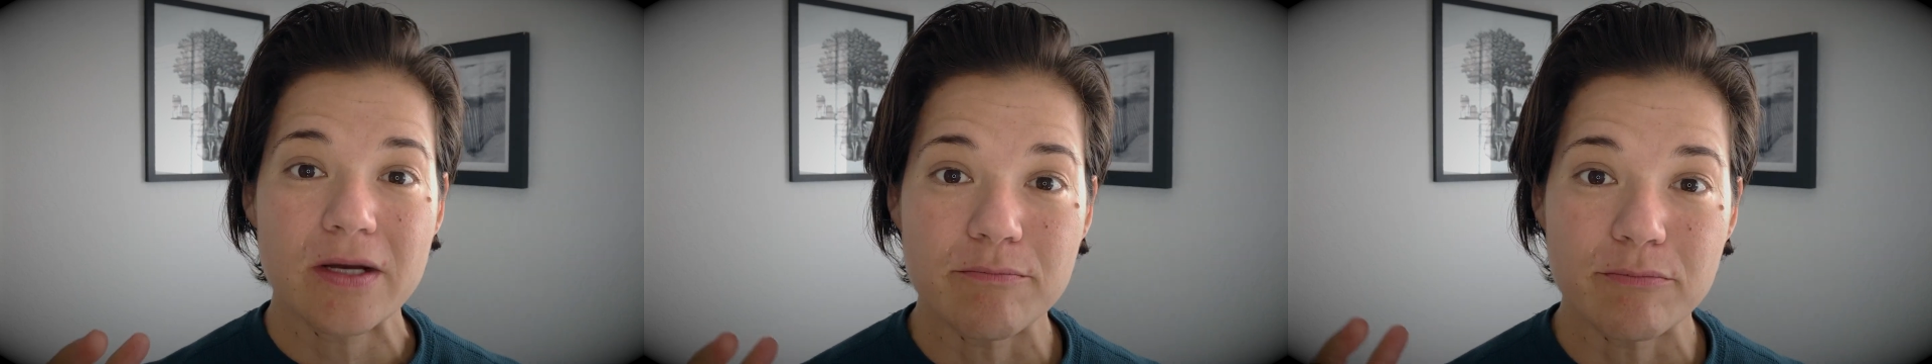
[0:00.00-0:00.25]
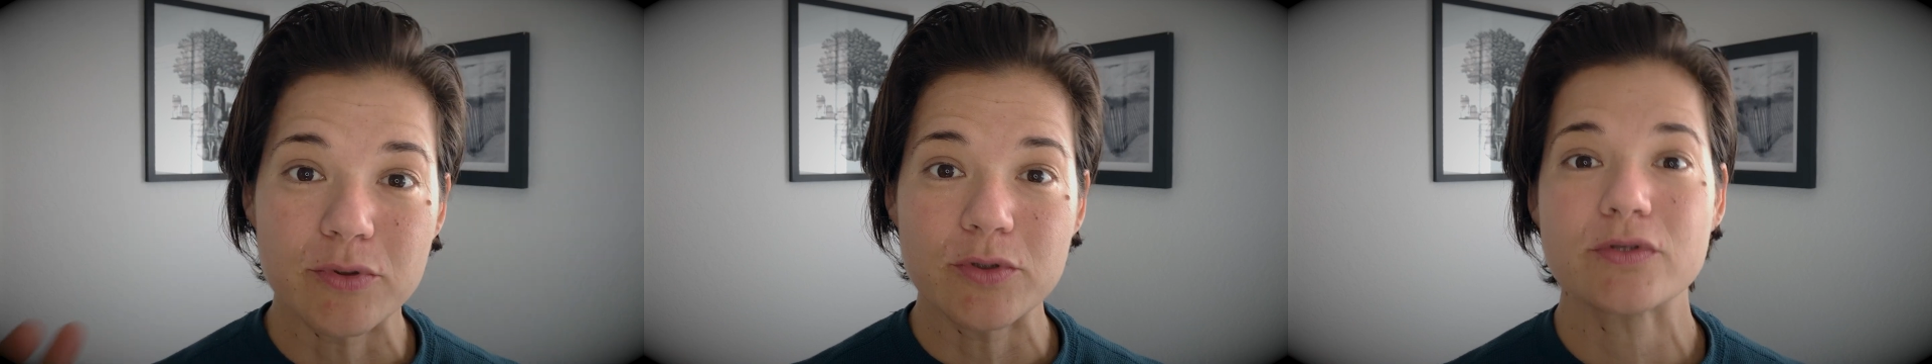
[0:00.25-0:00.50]

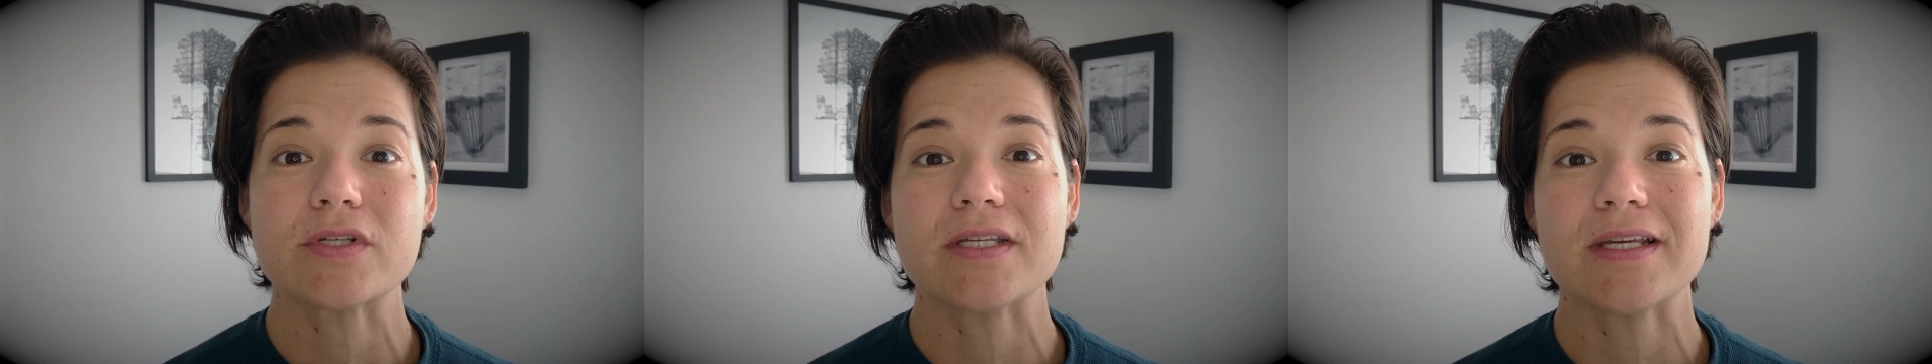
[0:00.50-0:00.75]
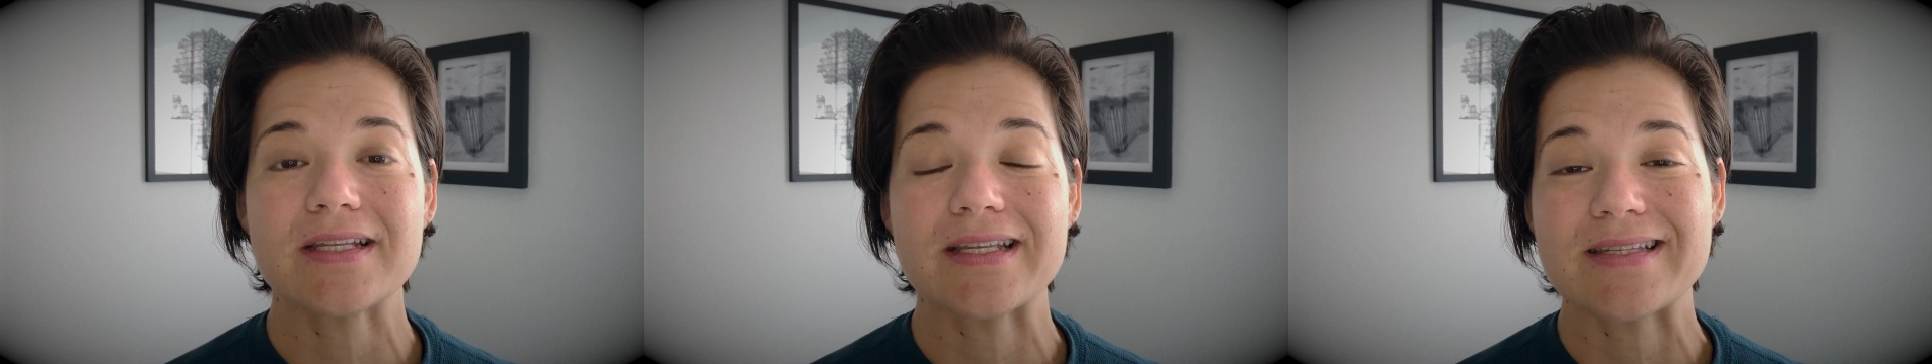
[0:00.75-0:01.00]
boost
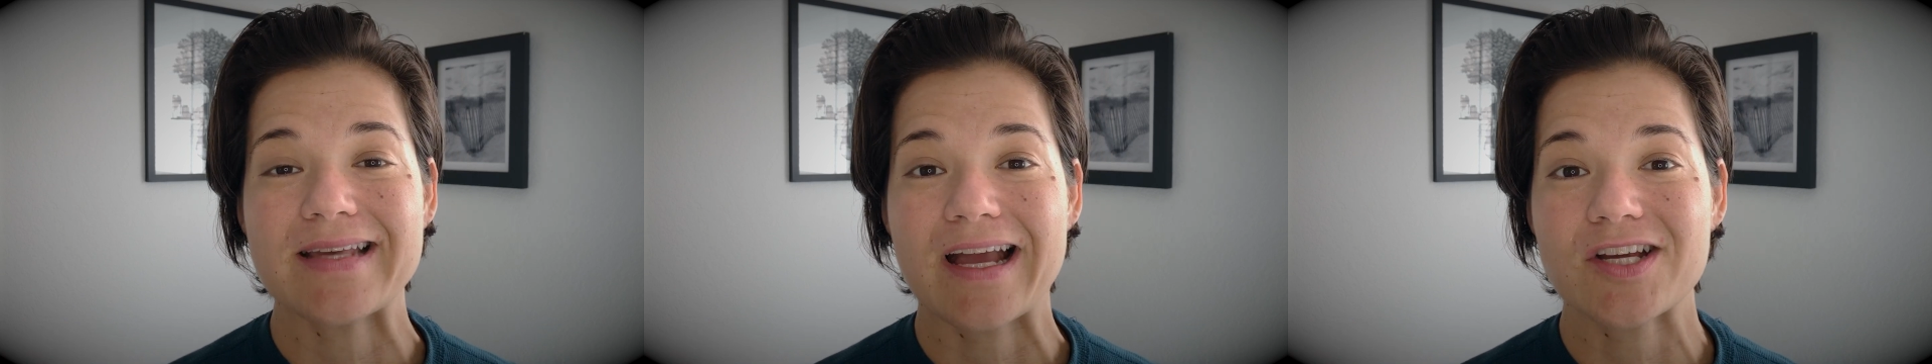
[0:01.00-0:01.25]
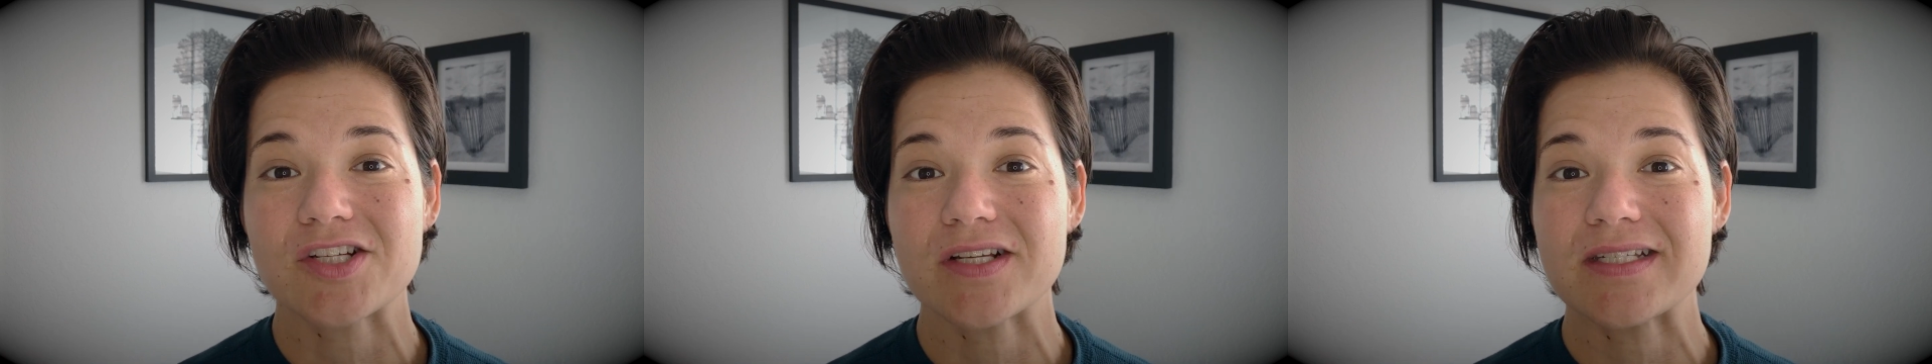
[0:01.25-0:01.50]
it is
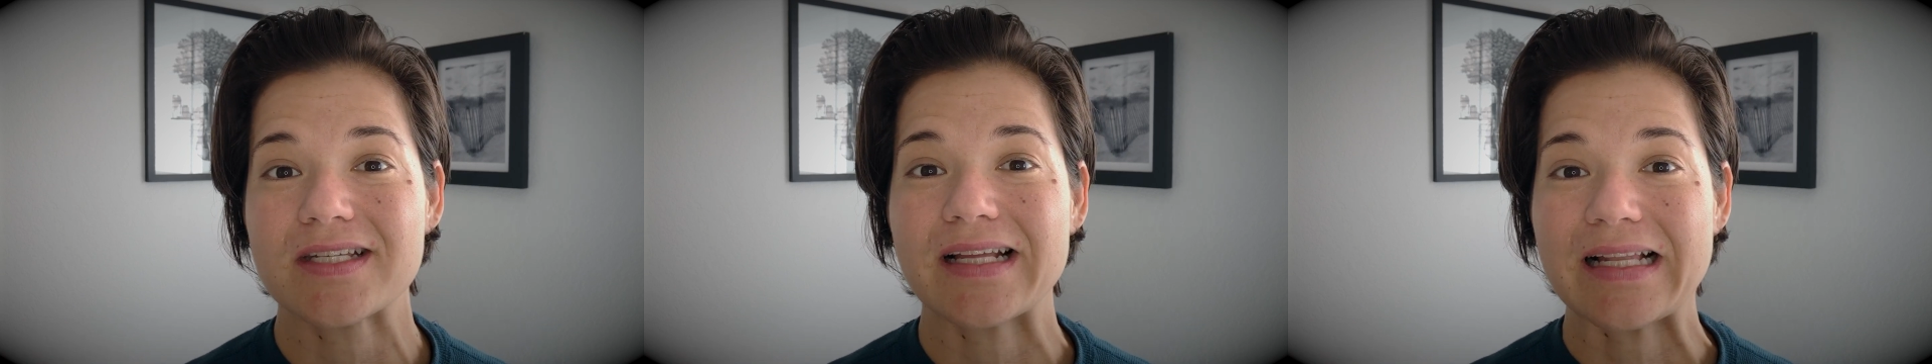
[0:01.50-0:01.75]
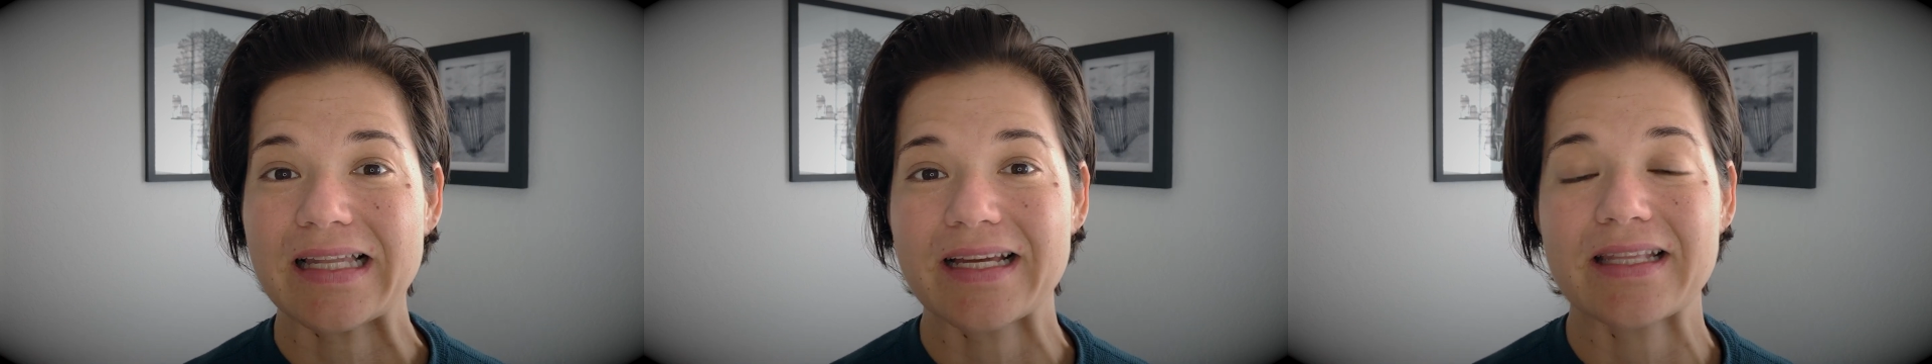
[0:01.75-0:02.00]
actually to
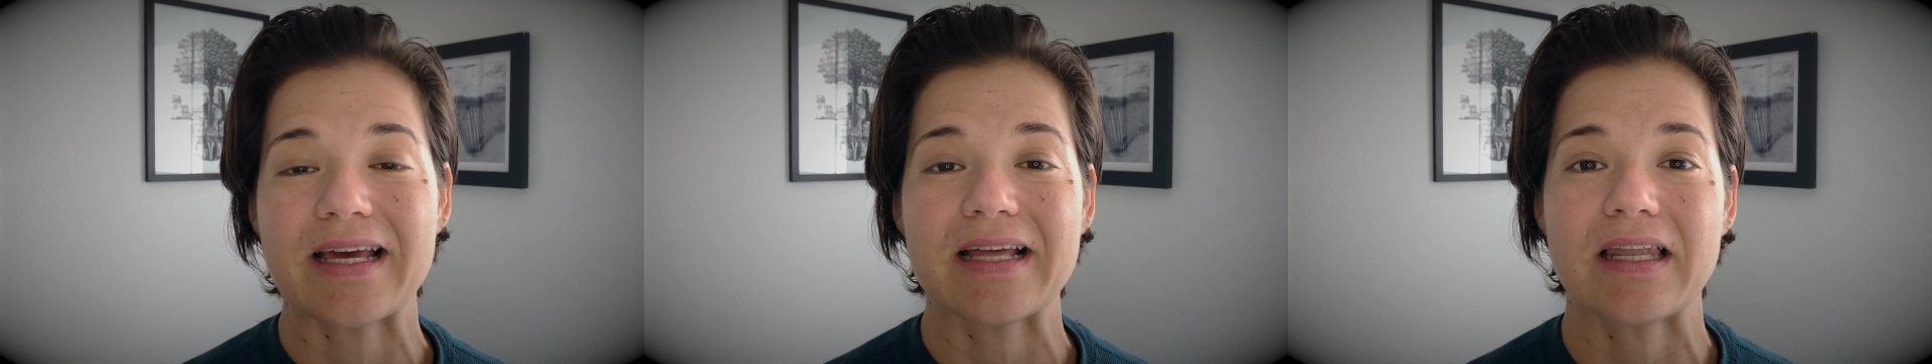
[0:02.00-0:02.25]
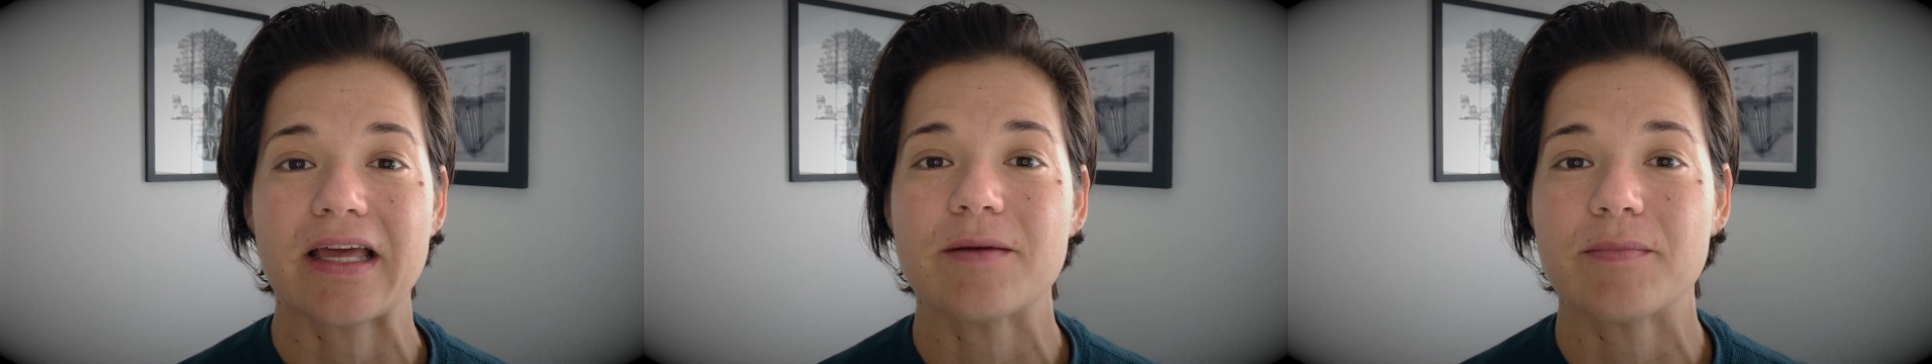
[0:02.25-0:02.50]
click that
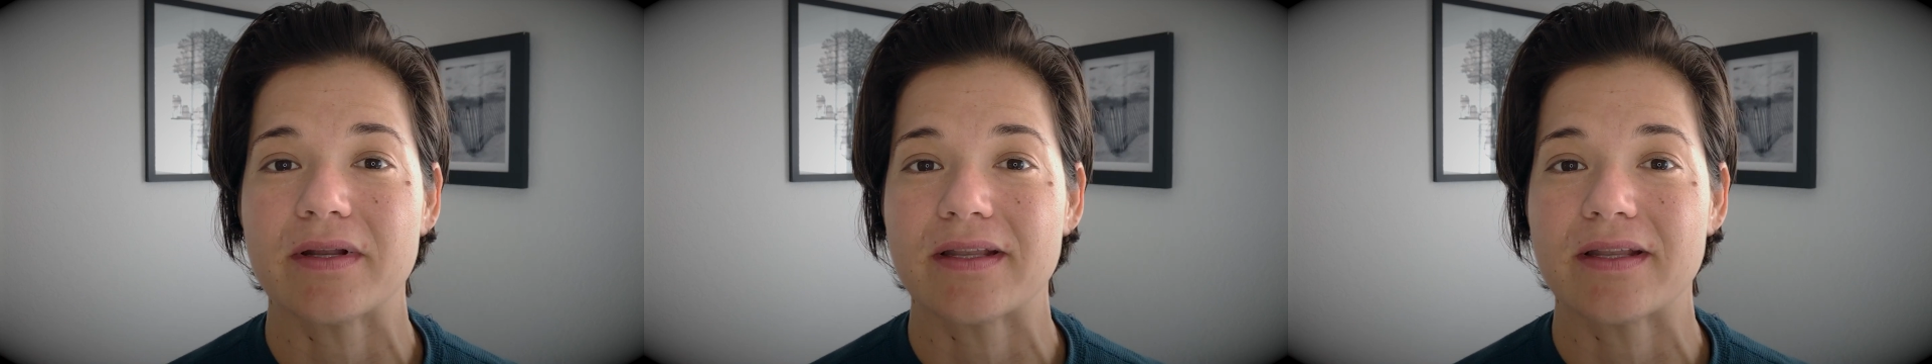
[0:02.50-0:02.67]
like button.